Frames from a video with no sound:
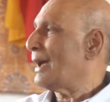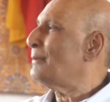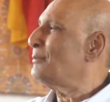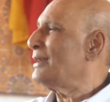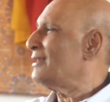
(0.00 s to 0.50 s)

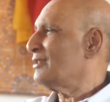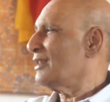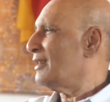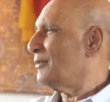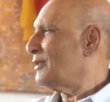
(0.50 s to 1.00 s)
I'm being
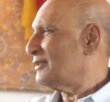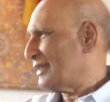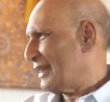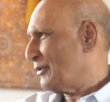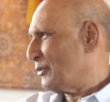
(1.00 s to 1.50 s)
the
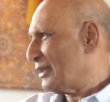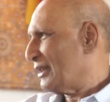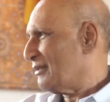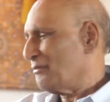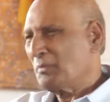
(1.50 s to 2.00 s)
devil's
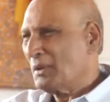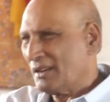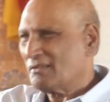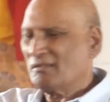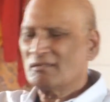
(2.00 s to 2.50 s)
advocate,
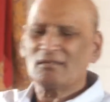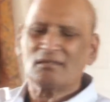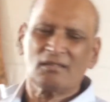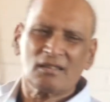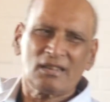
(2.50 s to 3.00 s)
but
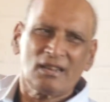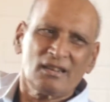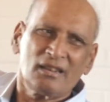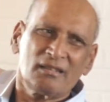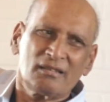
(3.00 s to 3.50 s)
the thing
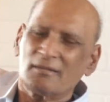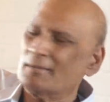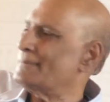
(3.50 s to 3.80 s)
is,